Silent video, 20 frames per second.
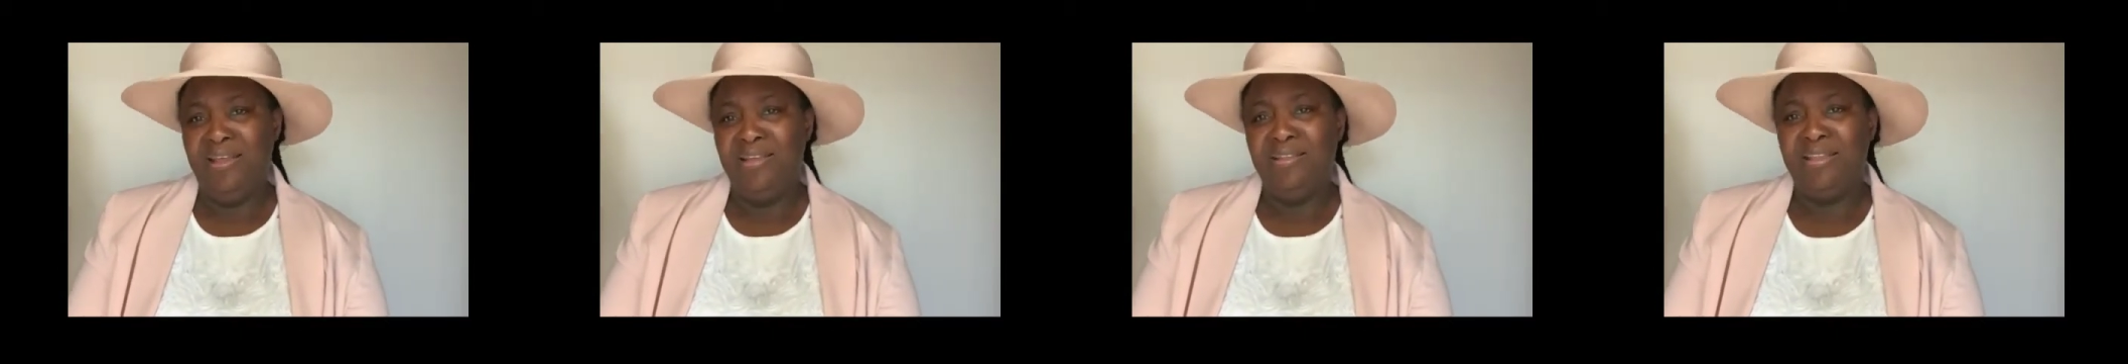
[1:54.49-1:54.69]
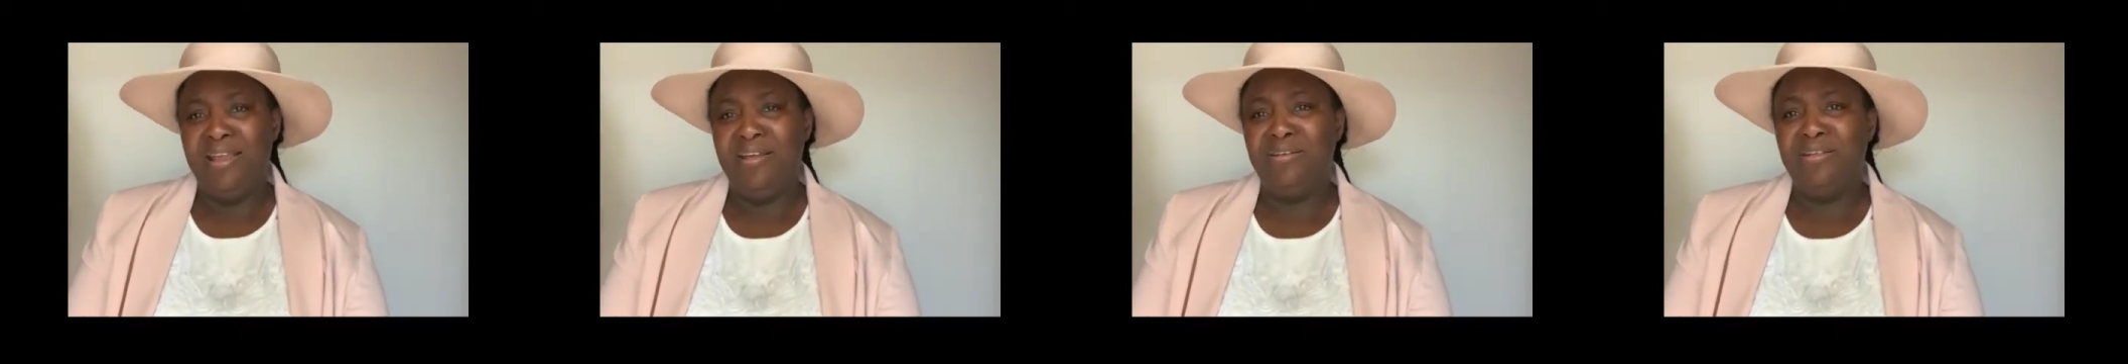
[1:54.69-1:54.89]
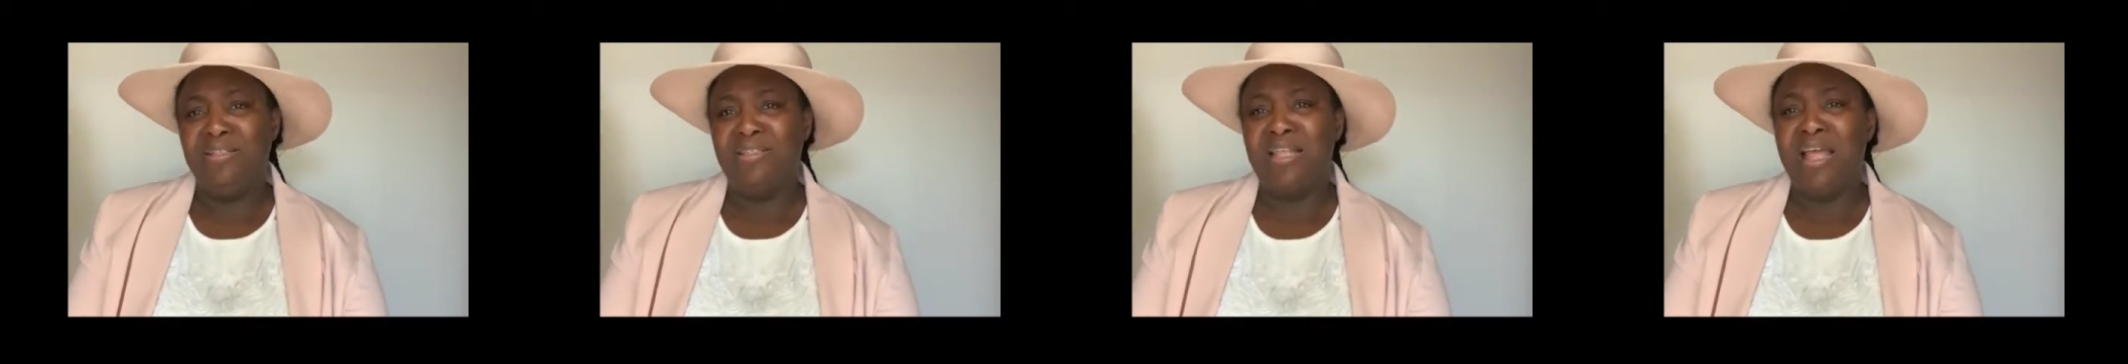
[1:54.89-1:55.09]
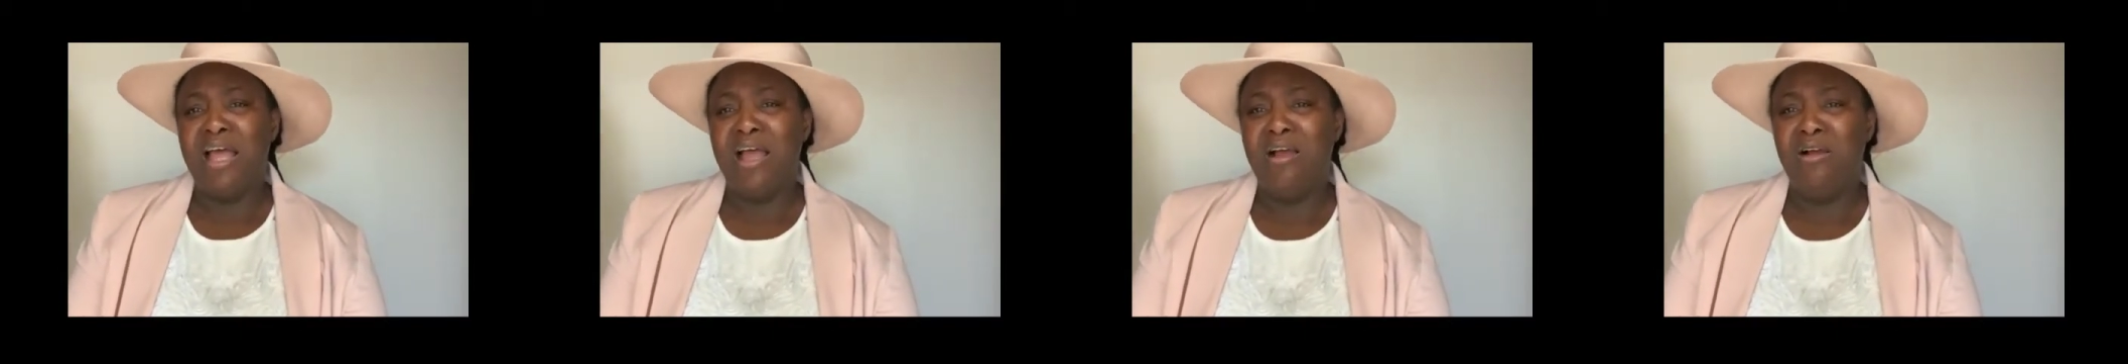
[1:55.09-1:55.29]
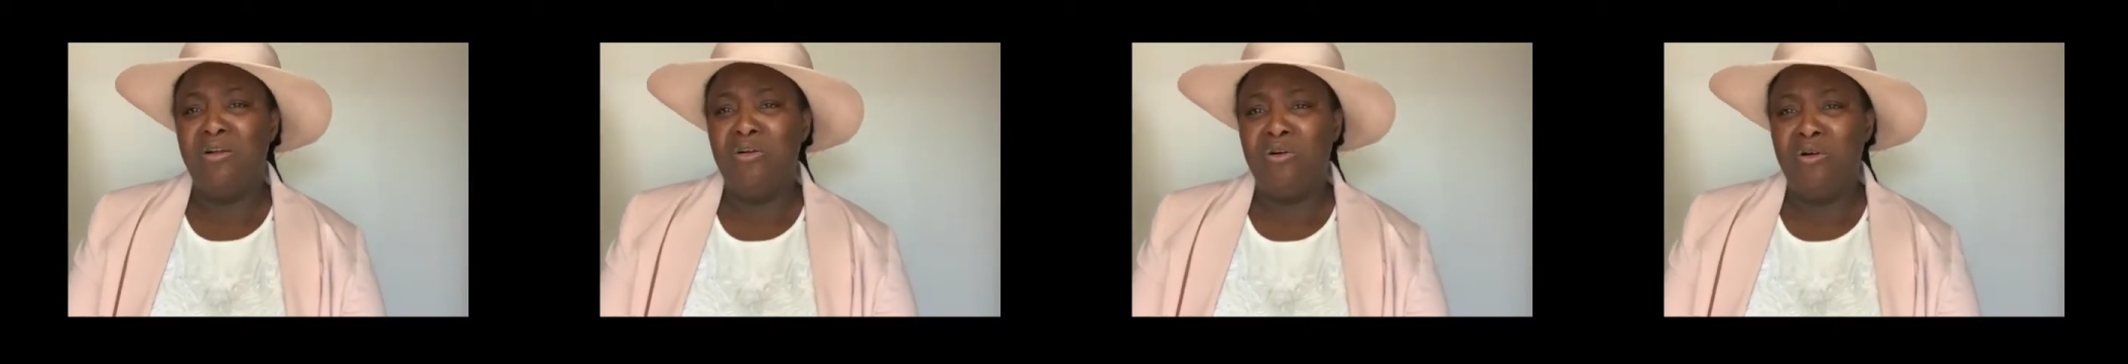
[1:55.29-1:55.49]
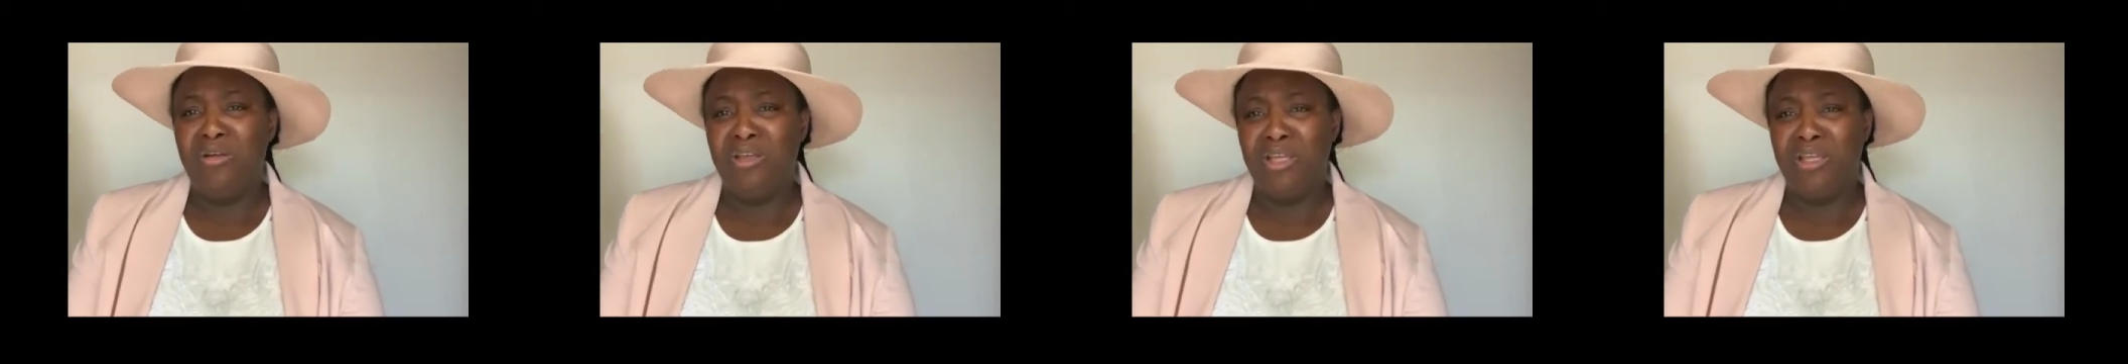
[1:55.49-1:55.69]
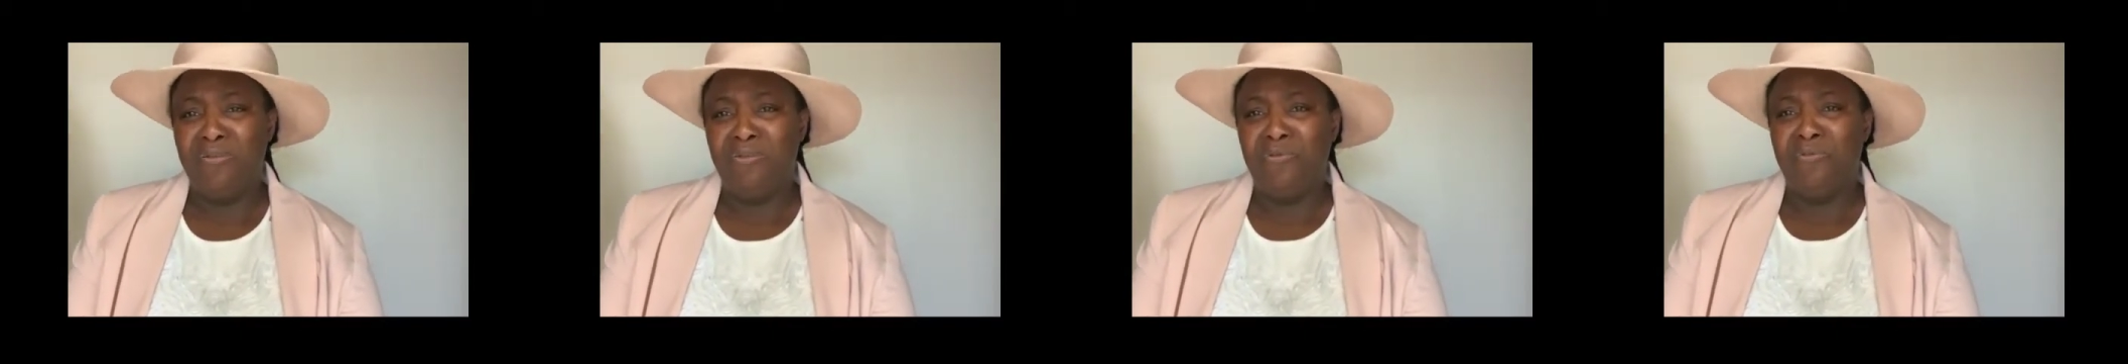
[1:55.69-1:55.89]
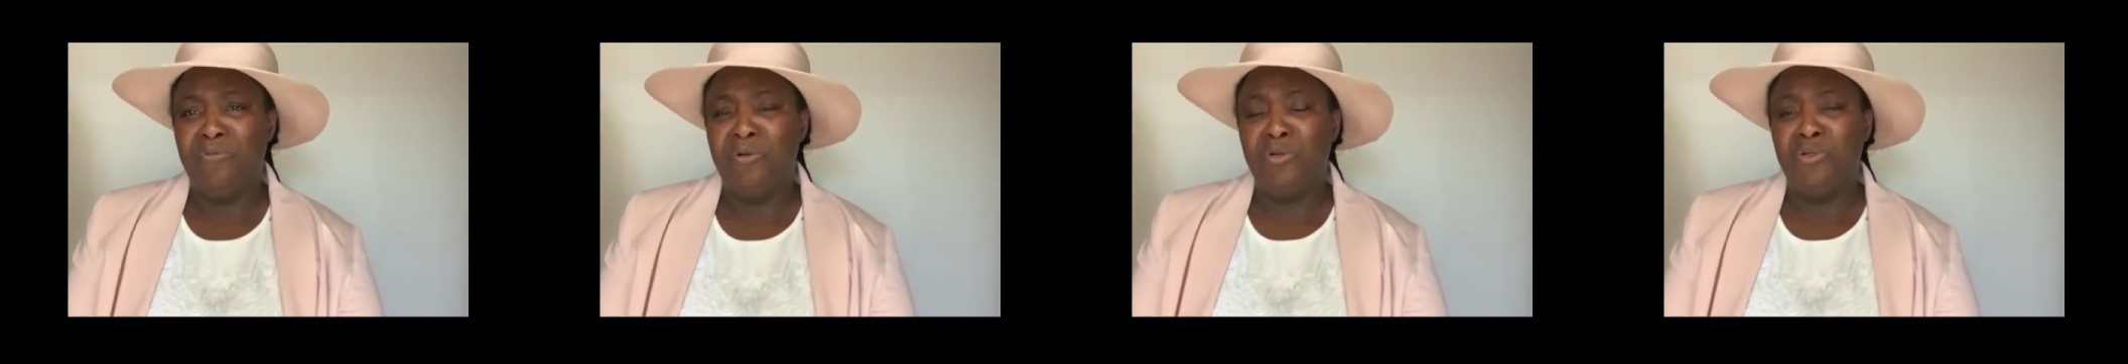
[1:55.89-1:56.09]
there is anchor
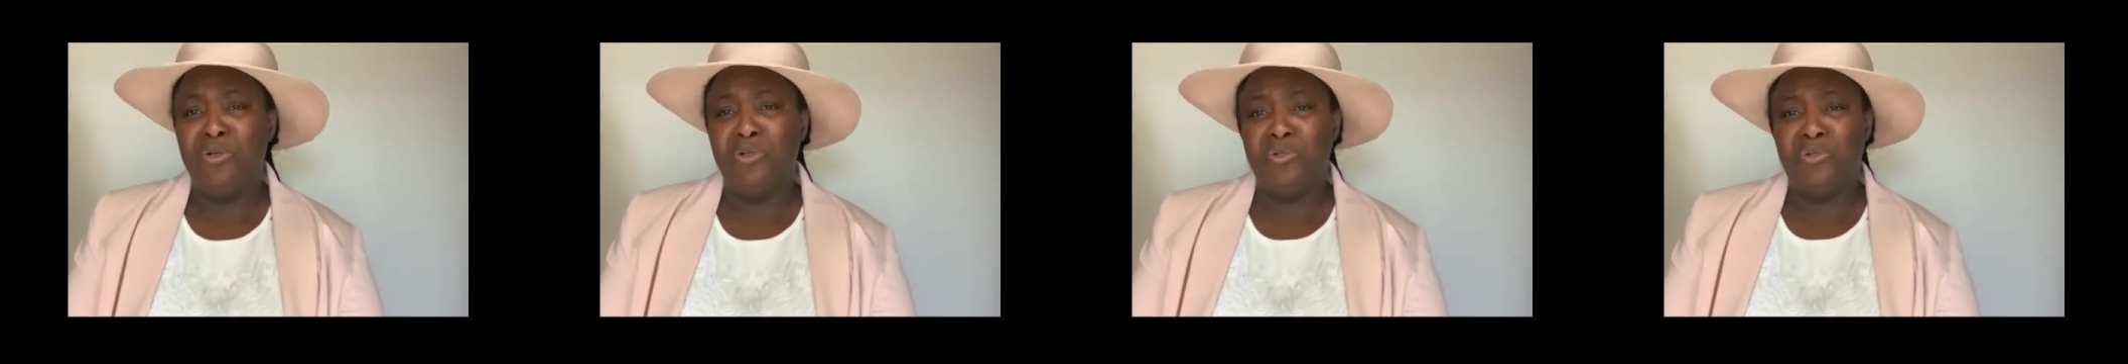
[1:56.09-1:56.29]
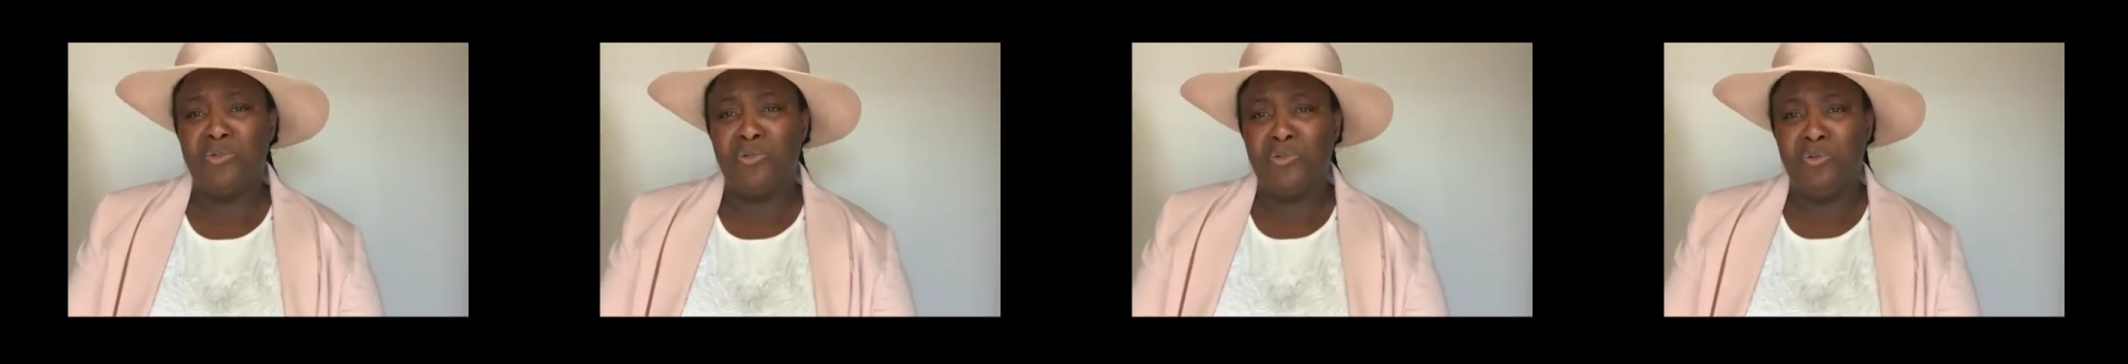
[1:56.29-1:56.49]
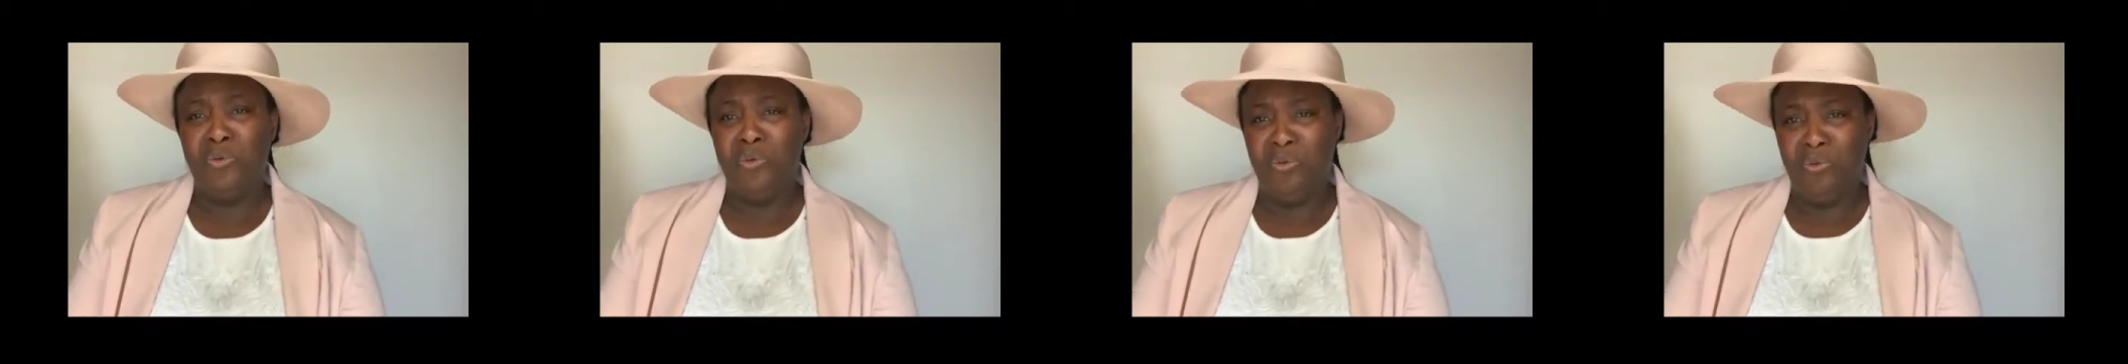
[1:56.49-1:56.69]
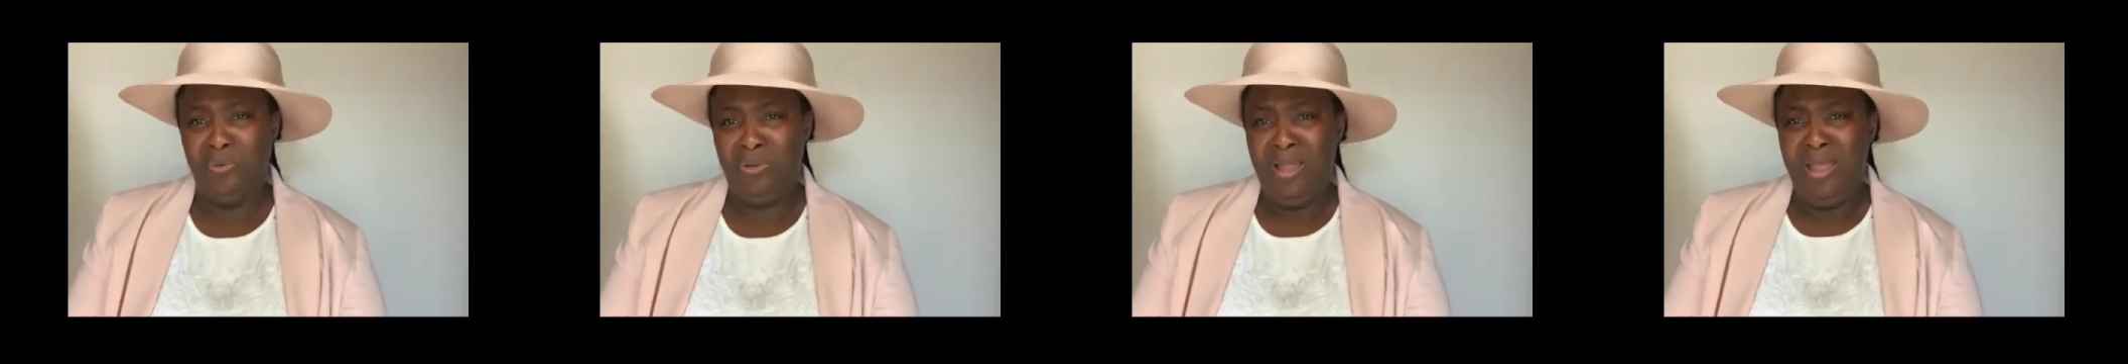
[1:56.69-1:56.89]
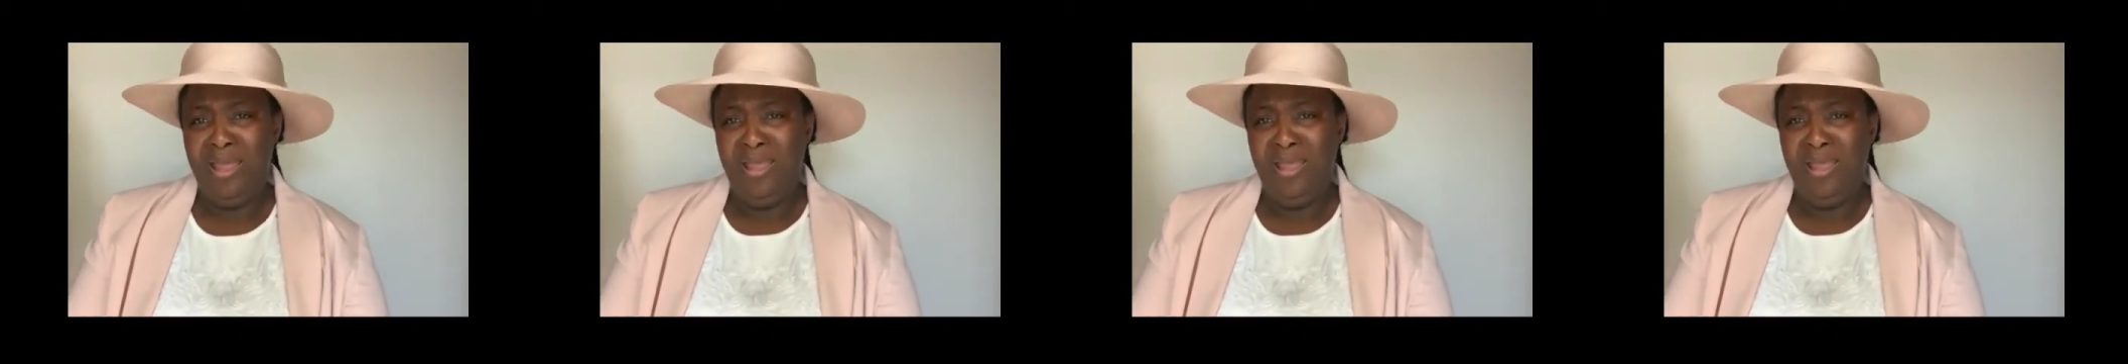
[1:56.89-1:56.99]
in for your soul.